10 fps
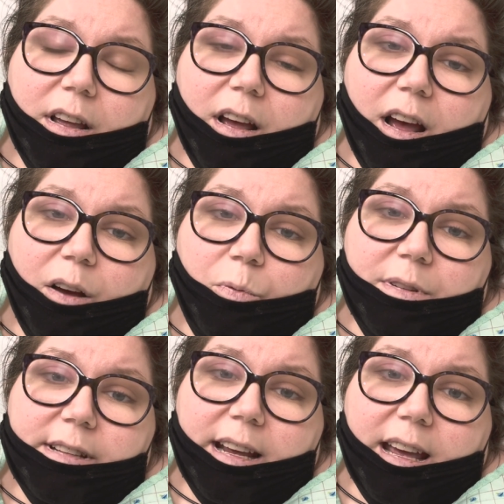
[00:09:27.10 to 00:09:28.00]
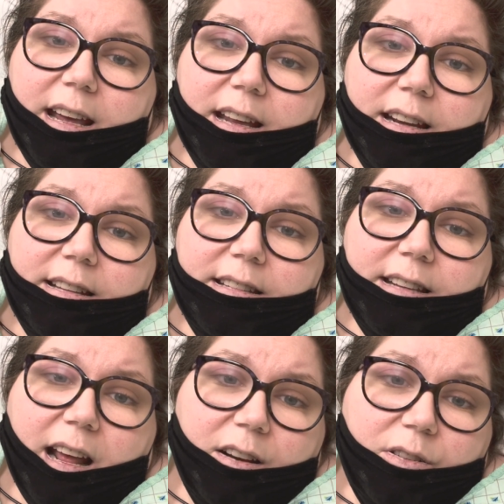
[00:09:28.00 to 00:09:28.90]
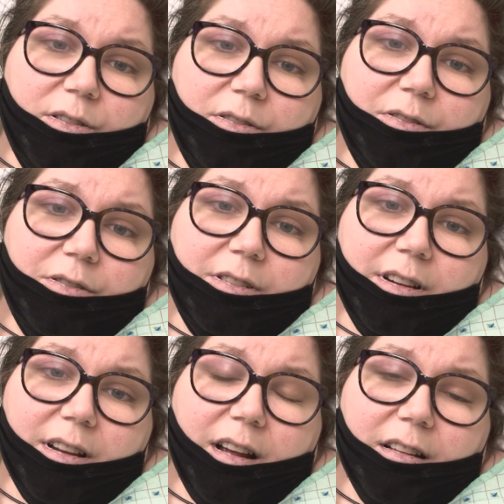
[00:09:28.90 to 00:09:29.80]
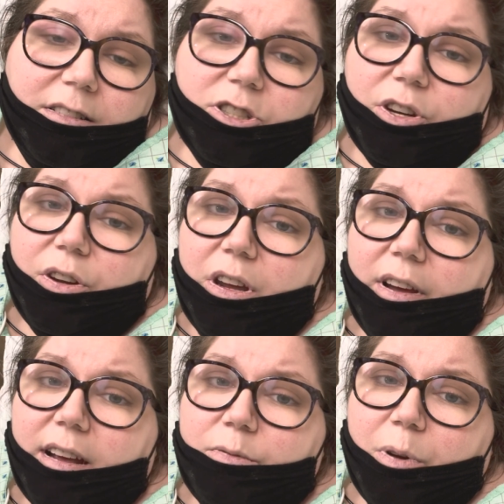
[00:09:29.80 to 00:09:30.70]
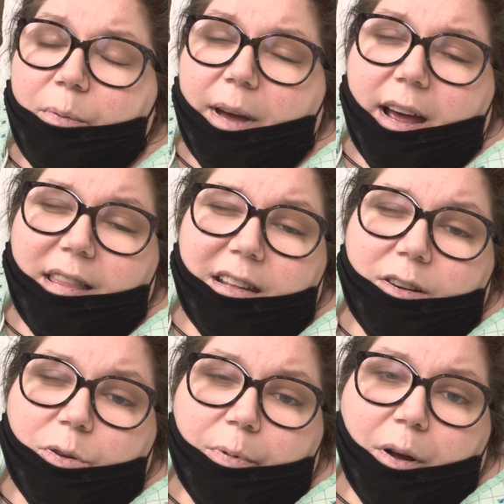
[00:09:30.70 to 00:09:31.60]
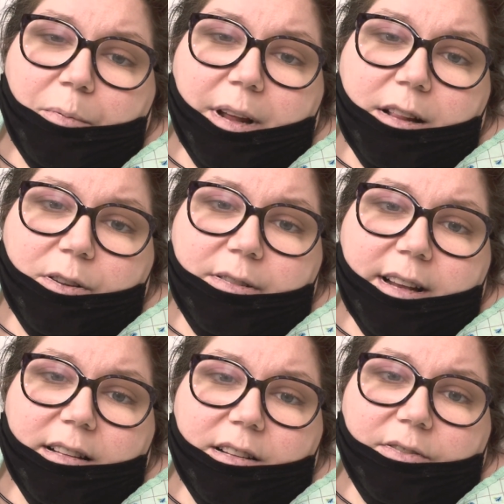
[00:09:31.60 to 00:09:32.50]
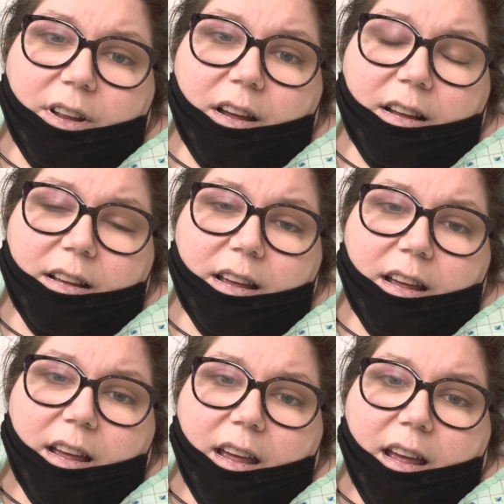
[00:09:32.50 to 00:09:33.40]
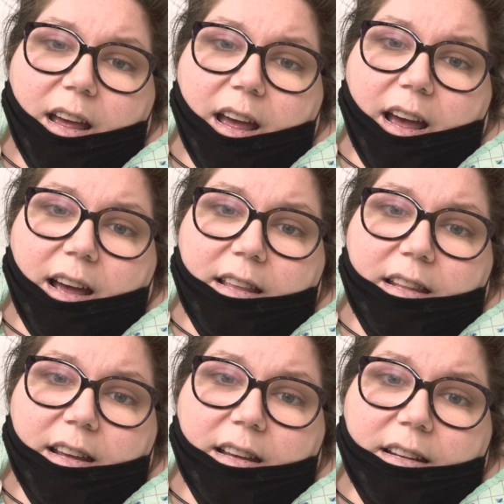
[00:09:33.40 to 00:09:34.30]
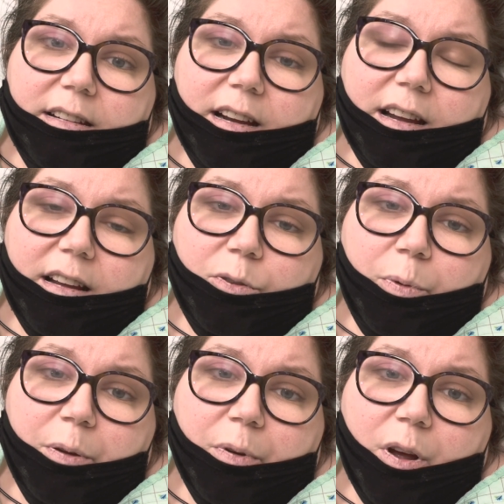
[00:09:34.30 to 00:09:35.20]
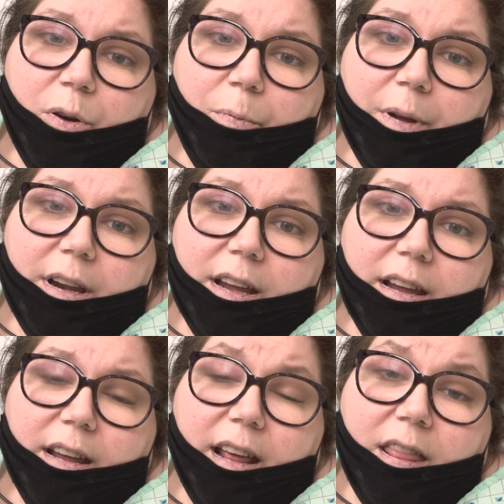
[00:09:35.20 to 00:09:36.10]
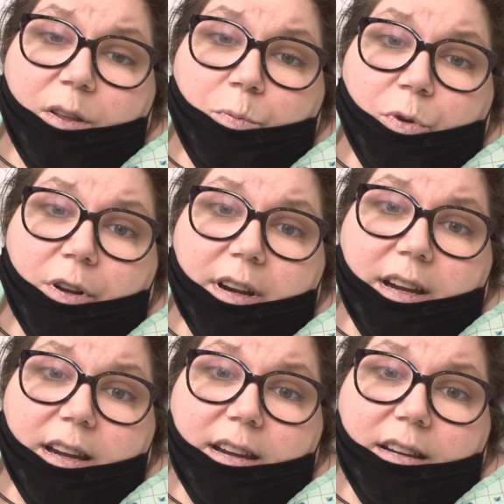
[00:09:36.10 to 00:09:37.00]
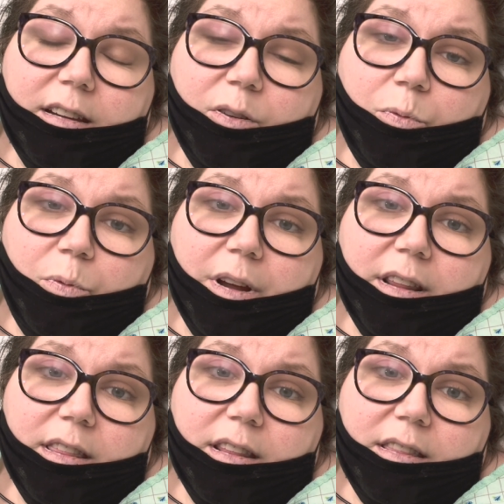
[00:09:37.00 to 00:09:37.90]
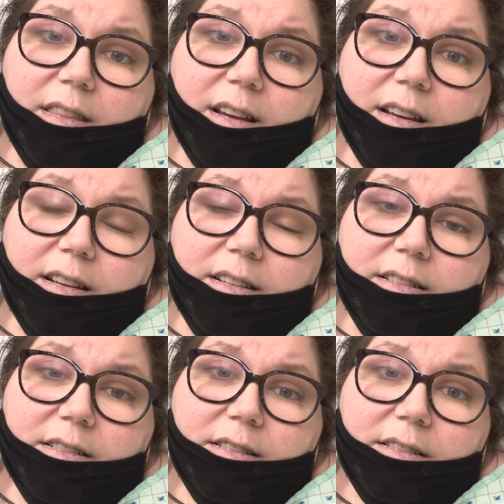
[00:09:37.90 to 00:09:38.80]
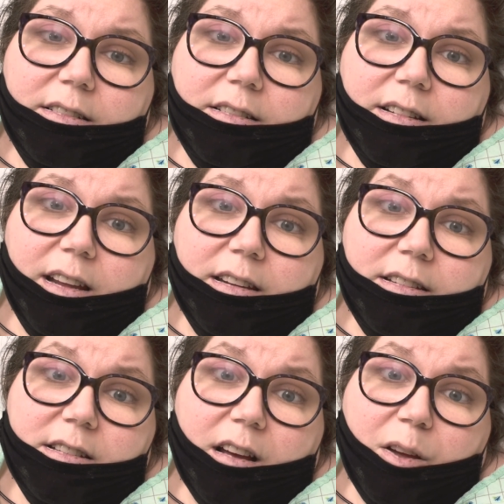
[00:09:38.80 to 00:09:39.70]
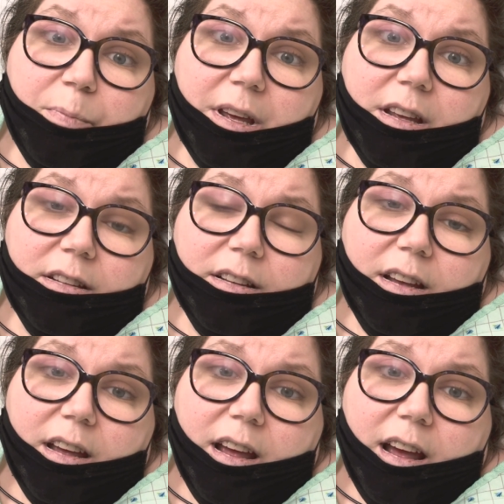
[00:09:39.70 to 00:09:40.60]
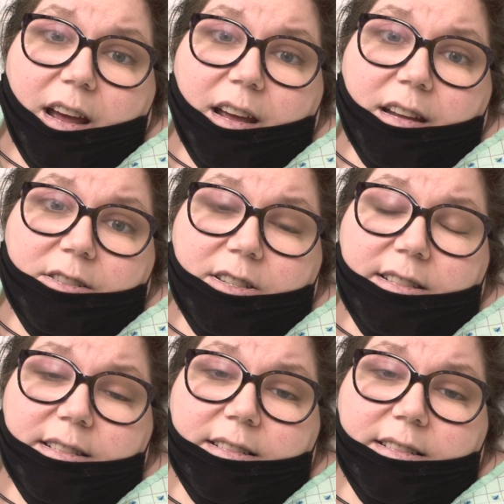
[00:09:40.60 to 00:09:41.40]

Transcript: once I get in and settled, I'll show you guys where I'm at, and then I'll probably close out the vlog, and then we will open it in the morning with the endoscopy and just